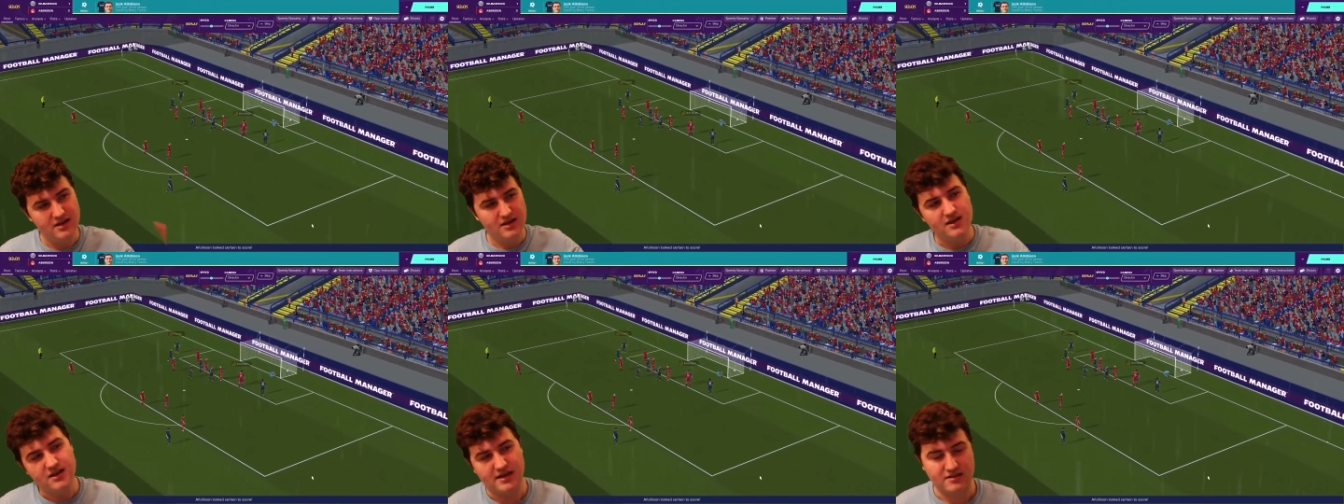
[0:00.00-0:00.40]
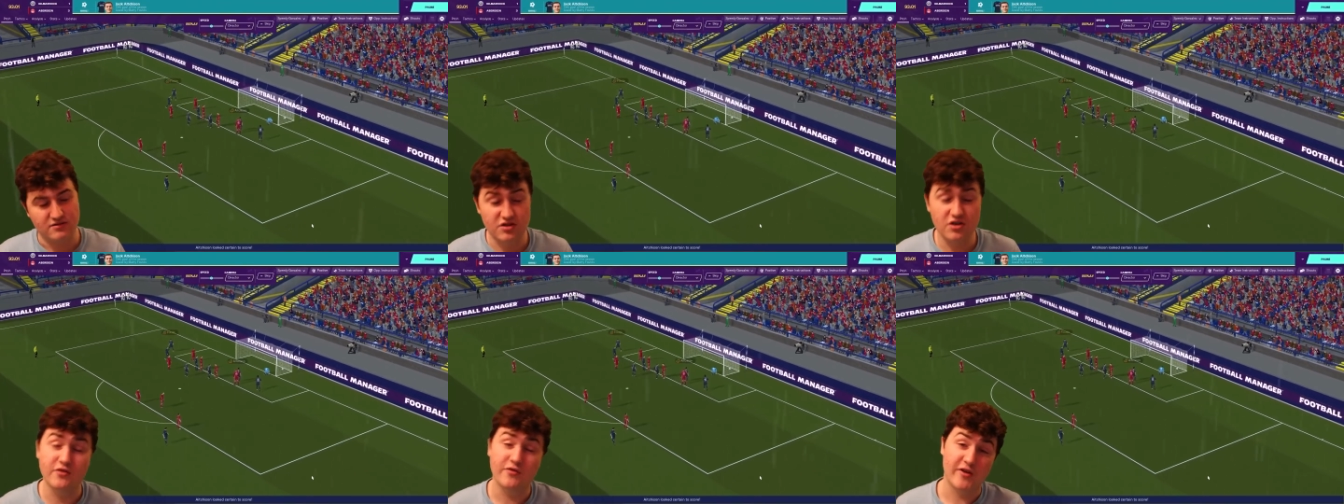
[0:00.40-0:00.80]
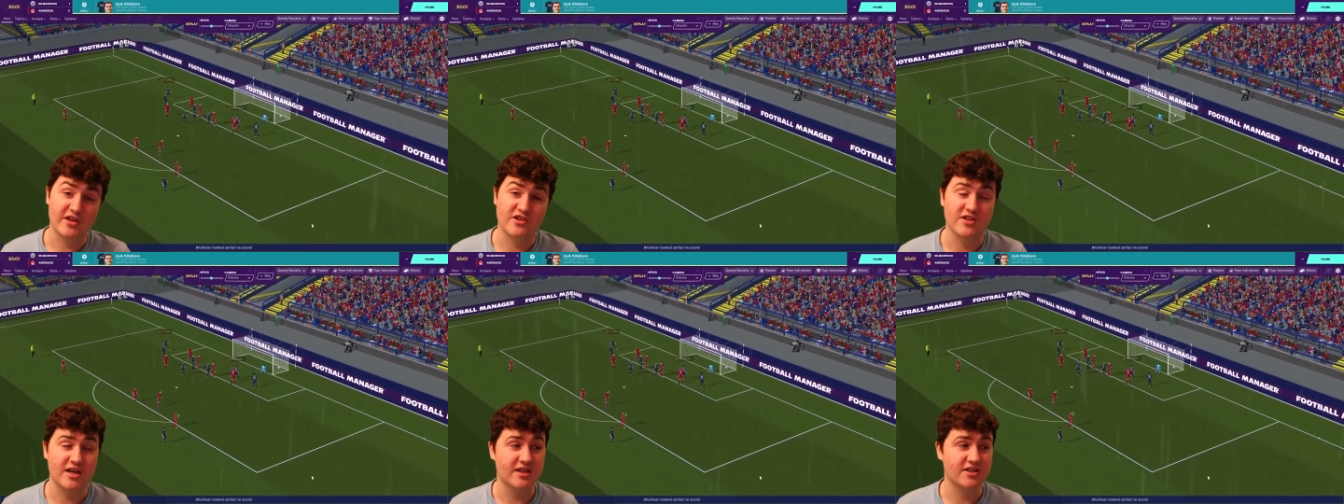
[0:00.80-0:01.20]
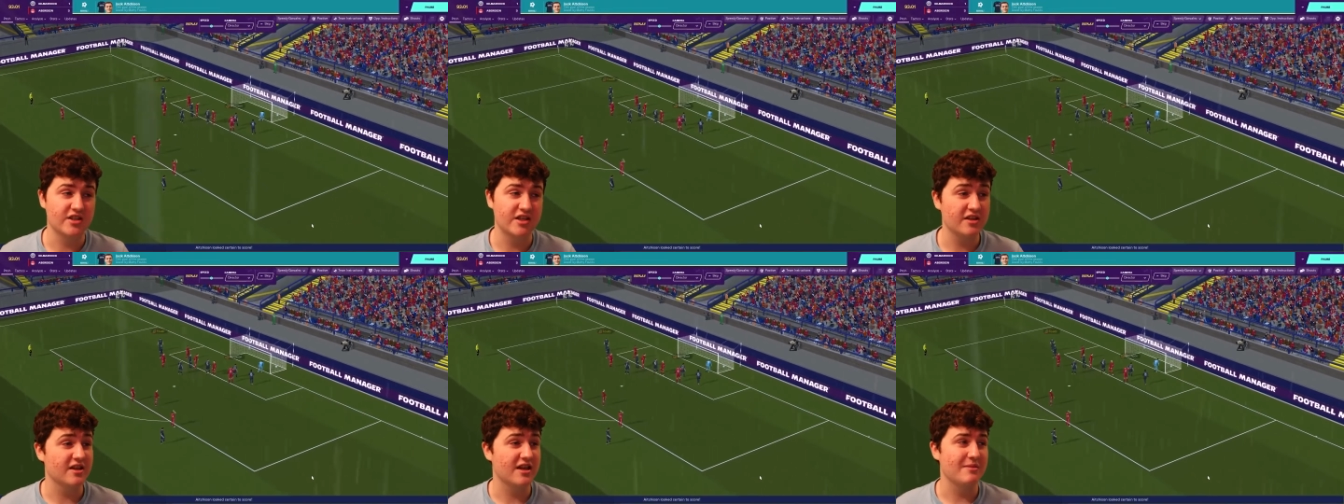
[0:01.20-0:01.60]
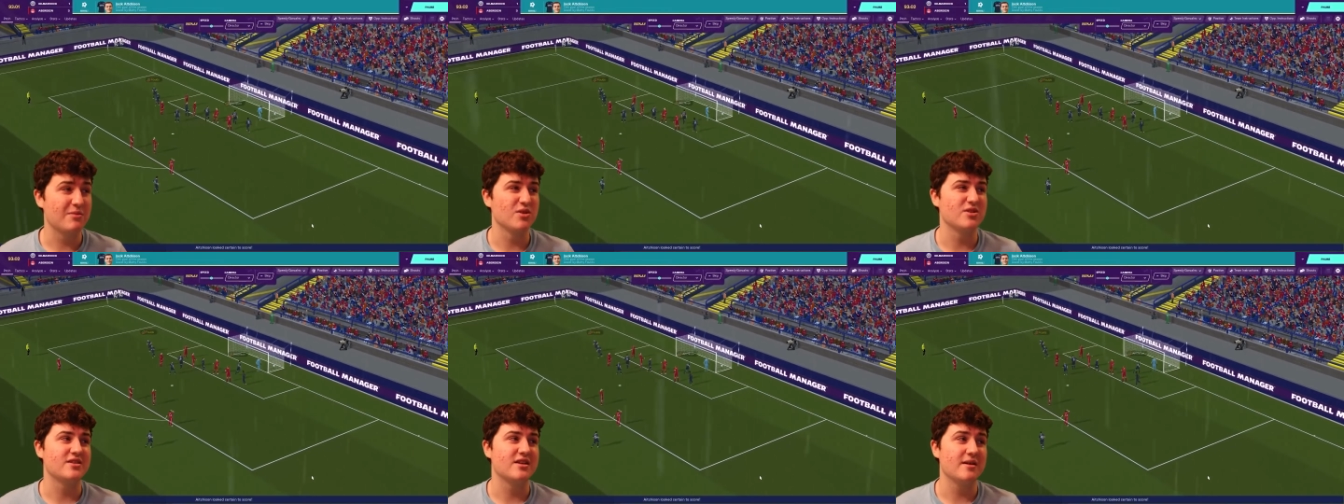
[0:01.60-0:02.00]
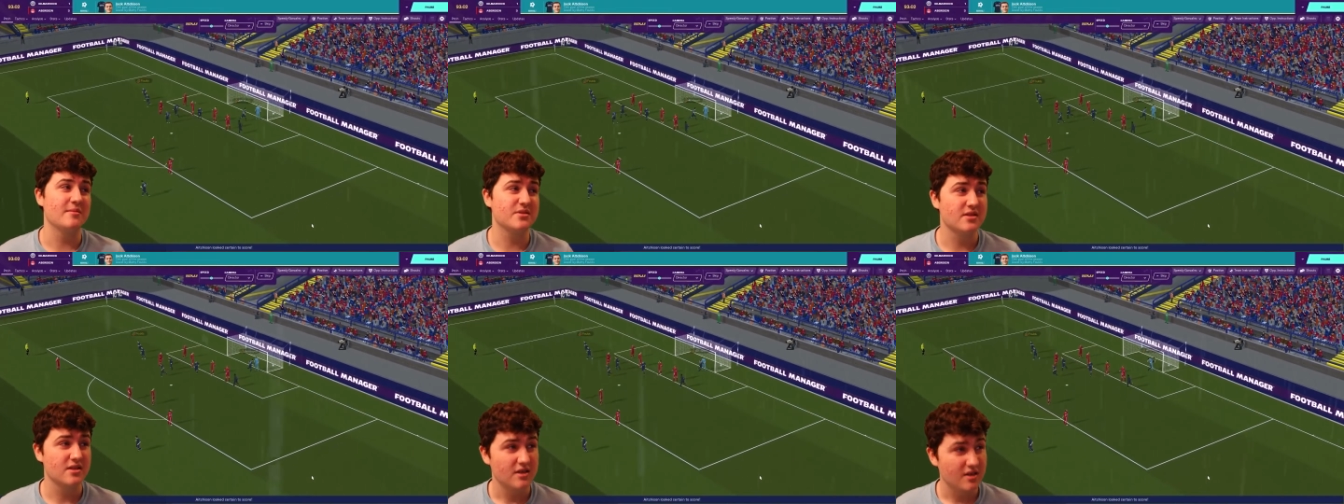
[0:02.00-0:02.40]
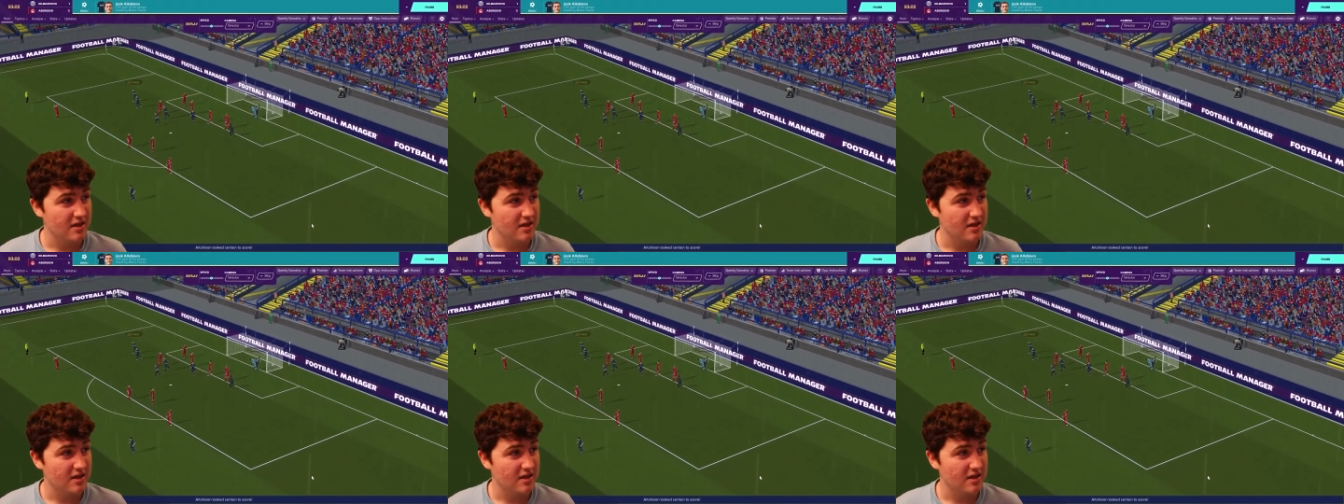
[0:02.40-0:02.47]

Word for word: Uh, it was a good finish, actually. Unlucky on tips.